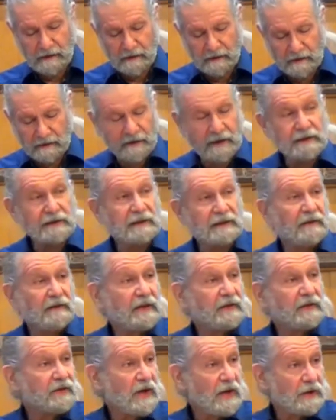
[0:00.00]
Suddenly they
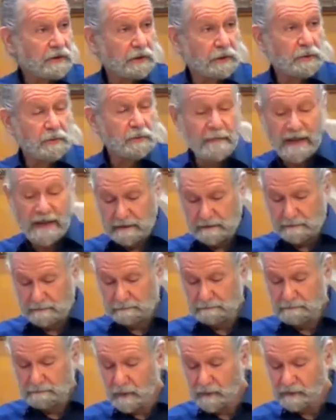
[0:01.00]
saw two men,
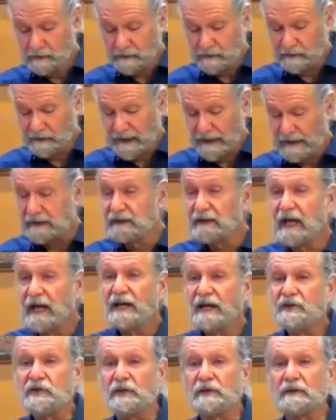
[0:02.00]
Moses and
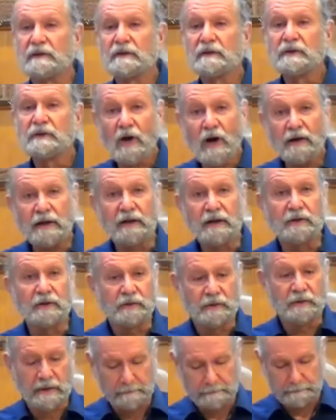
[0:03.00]
Elijah, talking to
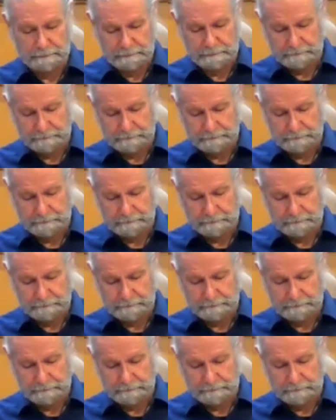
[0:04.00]
him.